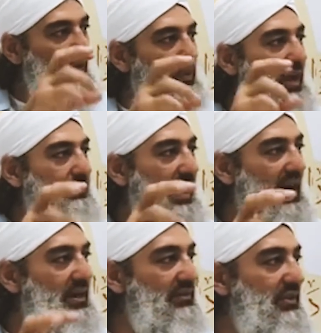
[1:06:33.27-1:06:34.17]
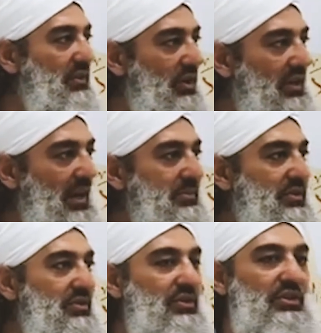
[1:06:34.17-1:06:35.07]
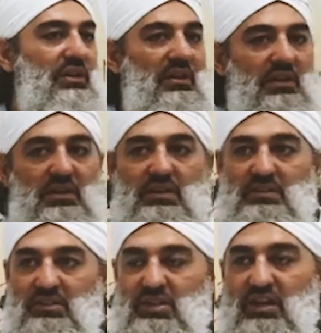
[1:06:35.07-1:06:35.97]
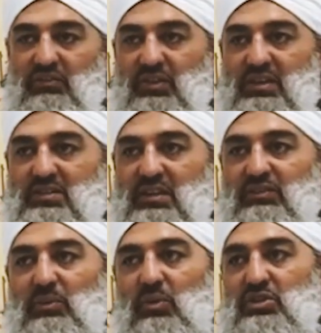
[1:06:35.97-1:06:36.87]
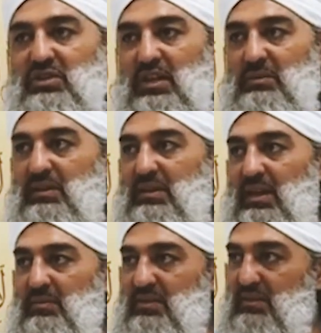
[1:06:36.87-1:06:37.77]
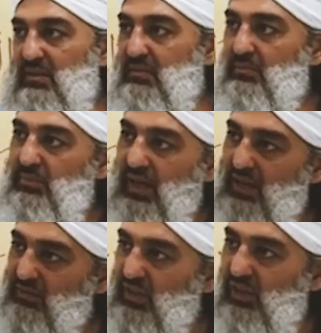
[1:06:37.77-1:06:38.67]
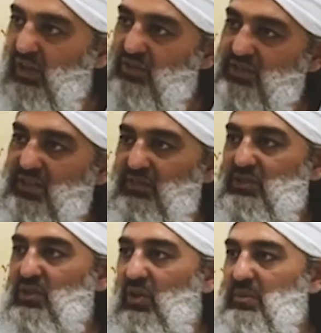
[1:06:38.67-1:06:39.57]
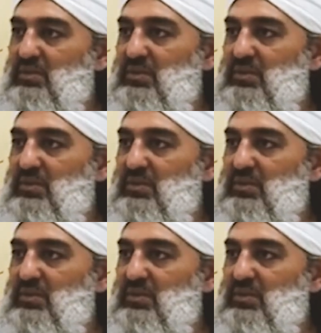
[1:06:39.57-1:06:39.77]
wet part of the dog comes on you, in the Shafi'is, you have to wash that part of the clothes 7 times.